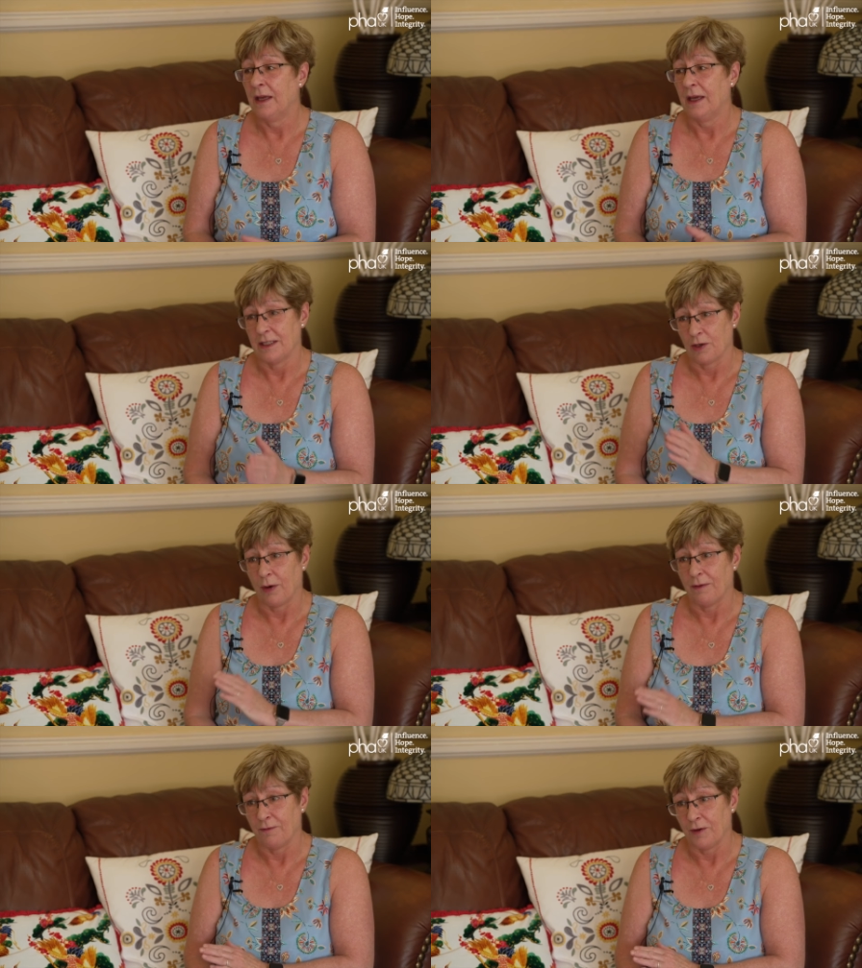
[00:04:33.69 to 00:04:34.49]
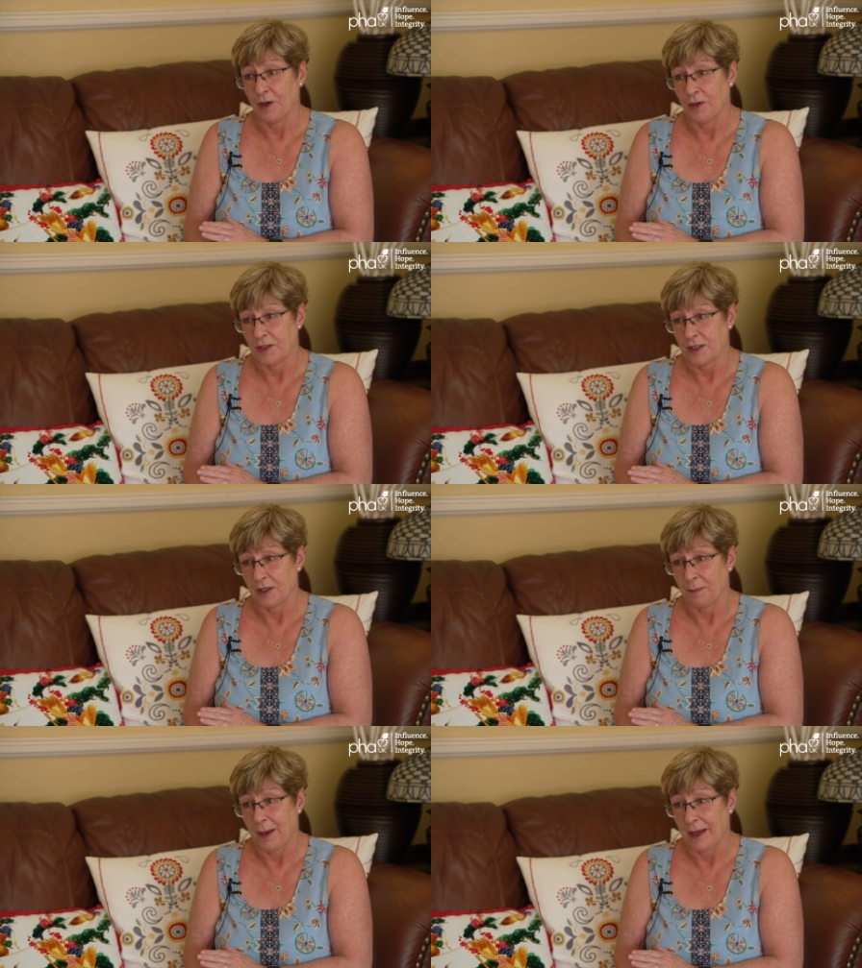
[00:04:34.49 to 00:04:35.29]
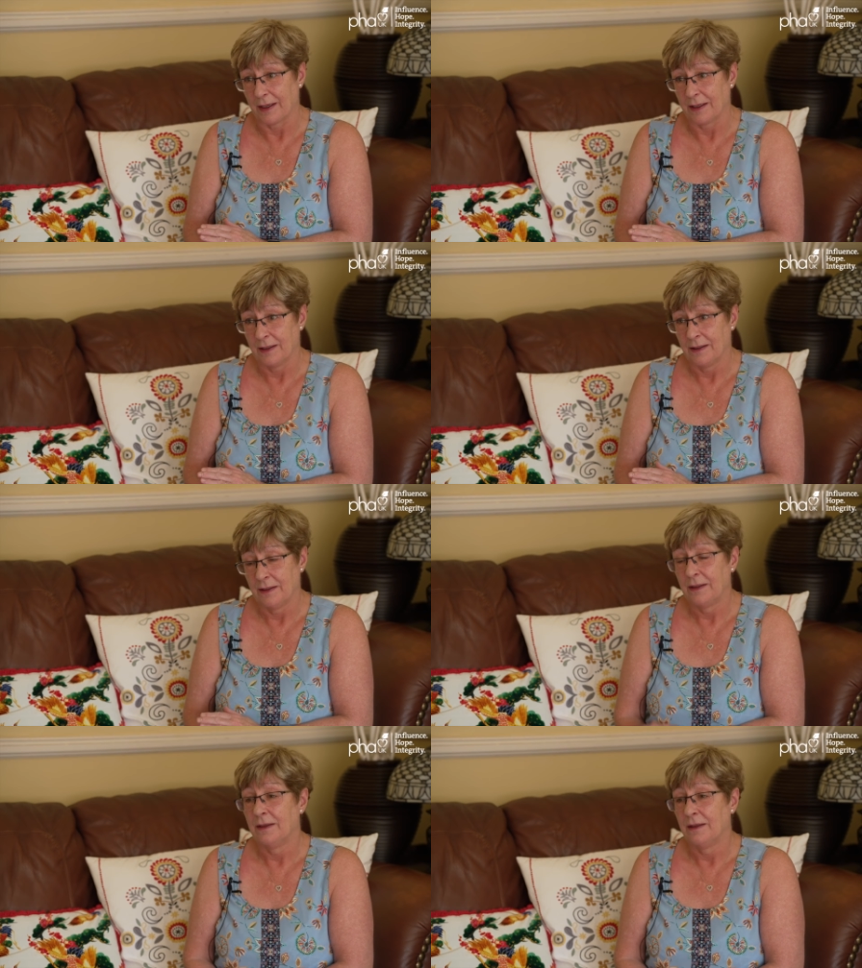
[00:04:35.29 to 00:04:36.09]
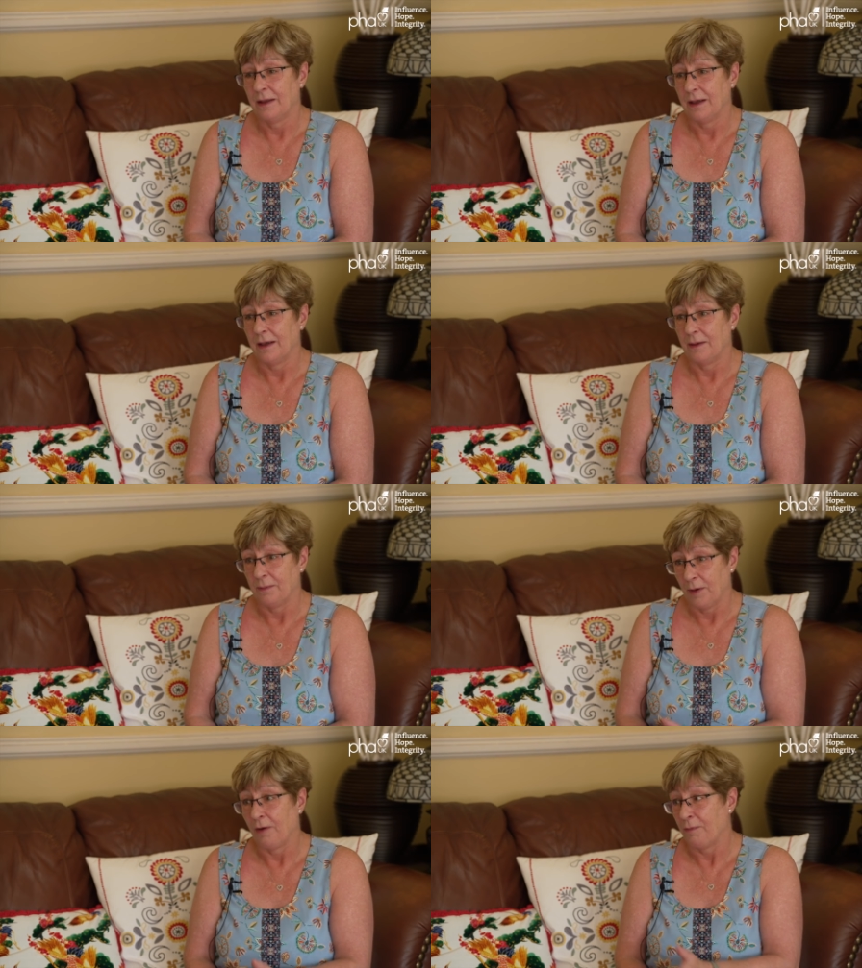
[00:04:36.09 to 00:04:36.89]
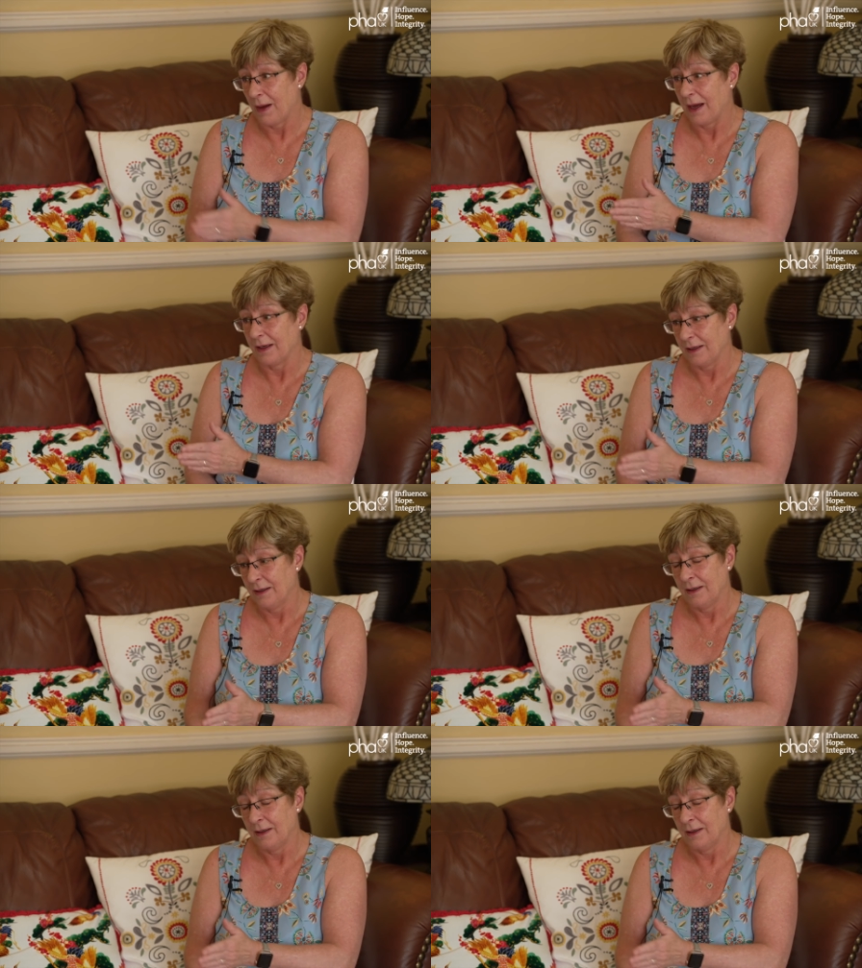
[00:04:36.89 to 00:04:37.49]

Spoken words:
it's going further to the back of my